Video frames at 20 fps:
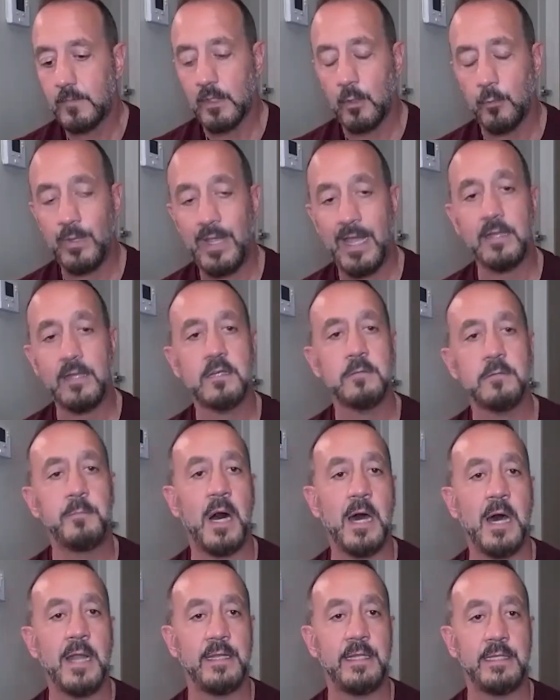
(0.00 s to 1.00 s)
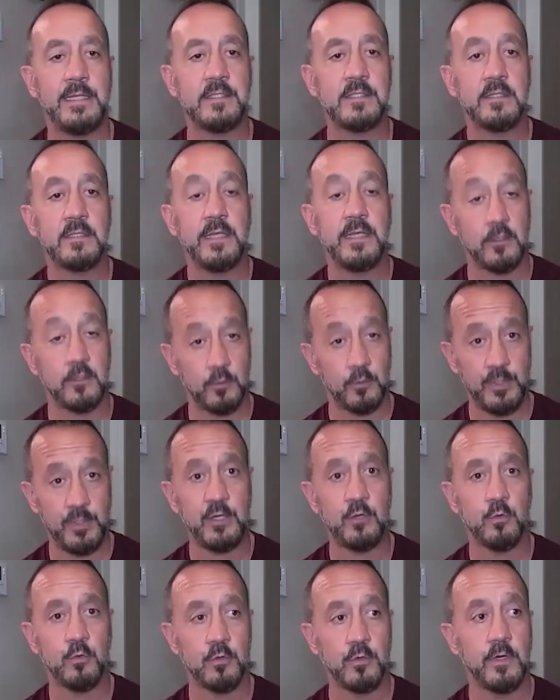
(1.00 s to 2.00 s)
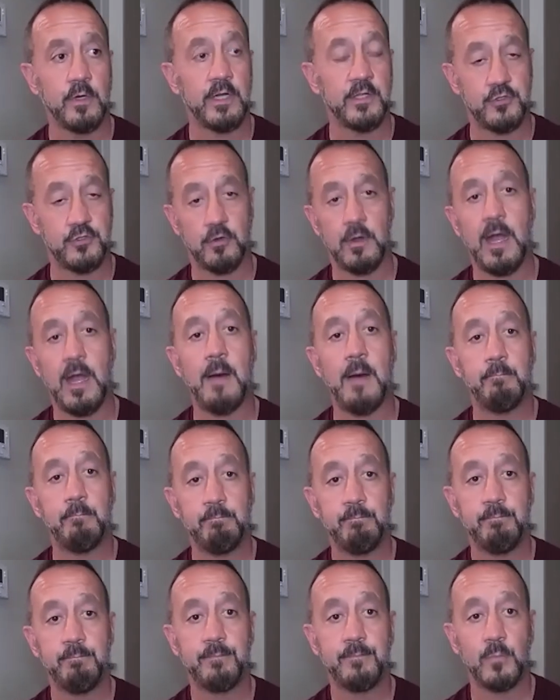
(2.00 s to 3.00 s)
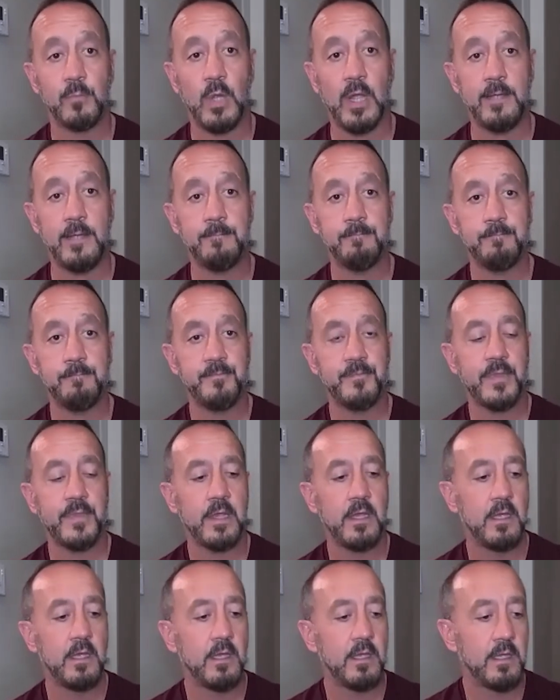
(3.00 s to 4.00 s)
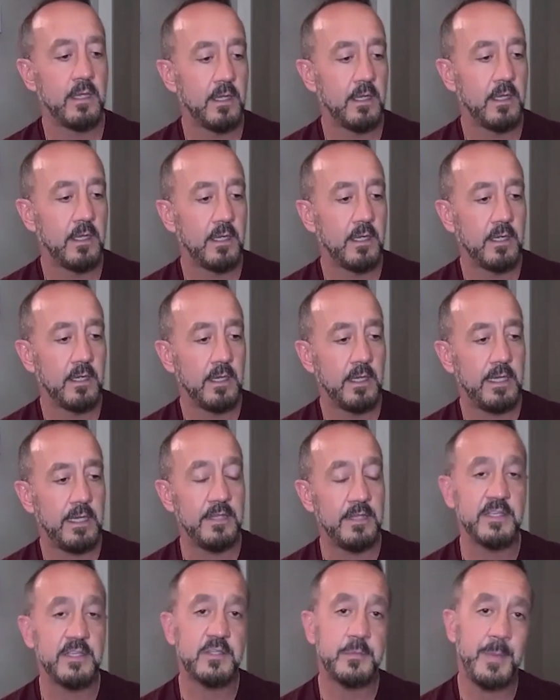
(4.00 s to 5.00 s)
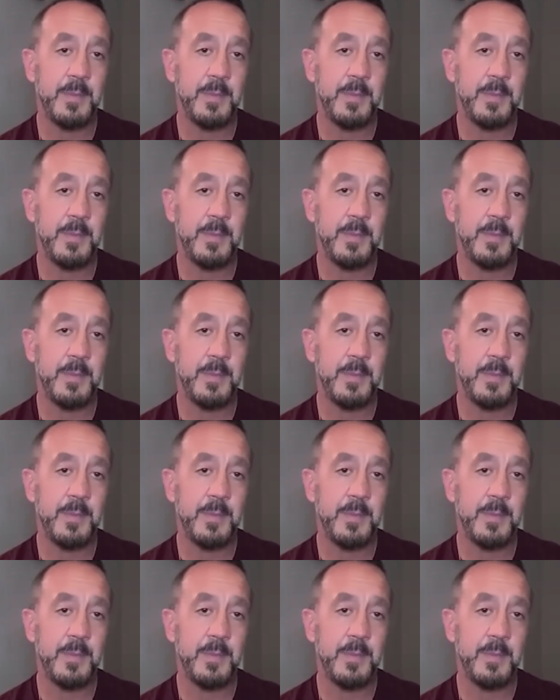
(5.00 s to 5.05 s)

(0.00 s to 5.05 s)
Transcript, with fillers: we had commodities, including crude oil, drop, right? In this